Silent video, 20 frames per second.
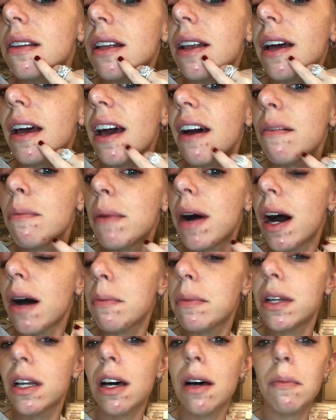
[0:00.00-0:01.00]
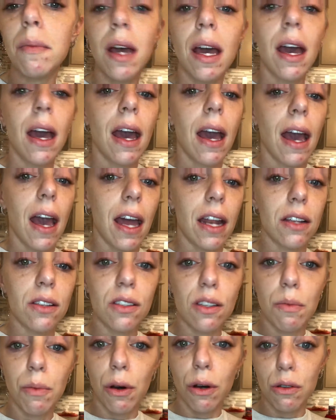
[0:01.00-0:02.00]
that I have popping up and
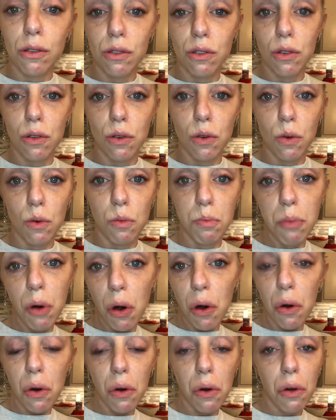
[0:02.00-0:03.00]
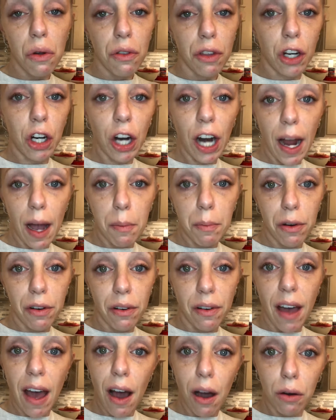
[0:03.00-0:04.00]
it's supposed to pull the crap
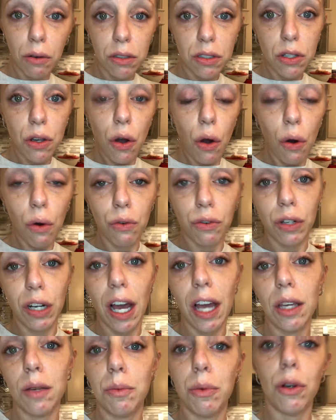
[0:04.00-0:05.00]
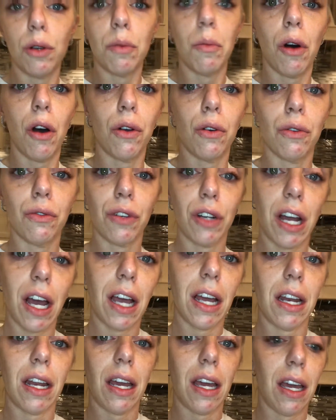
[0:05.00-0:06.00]
out overnight. You put them on
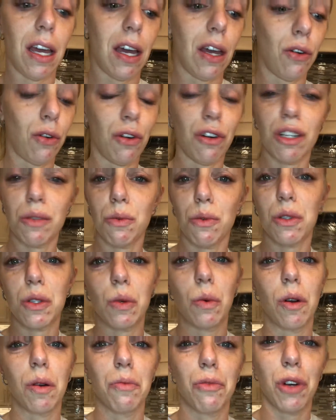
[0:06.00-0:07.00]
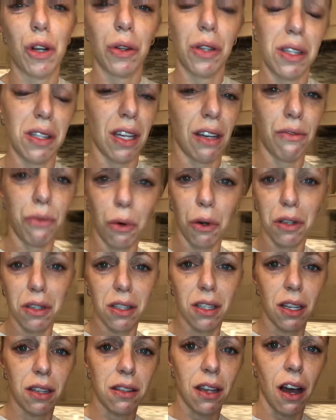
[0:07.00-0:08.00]
overnight and or you're supposed to wear them for at least like four to
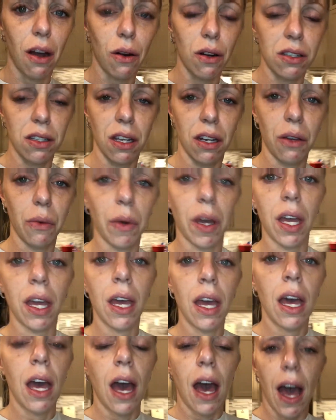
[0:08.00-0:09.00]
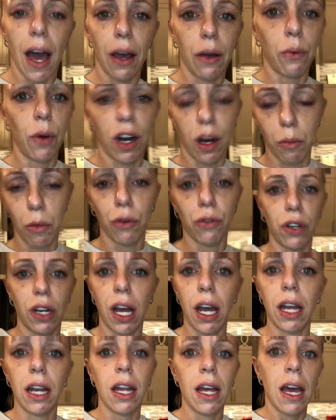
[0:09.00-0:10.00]
six hours anyway. I wear them
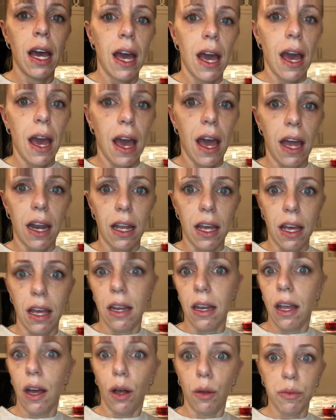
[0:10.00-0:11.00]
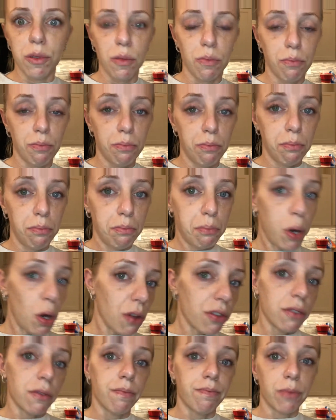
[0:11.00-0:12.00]
overnight and it helps
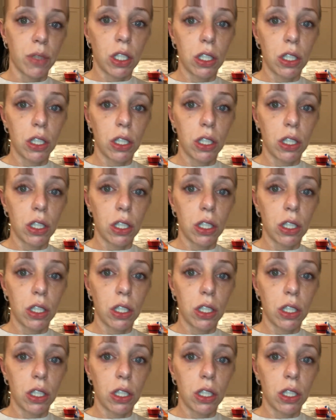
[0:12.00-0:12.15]
pull the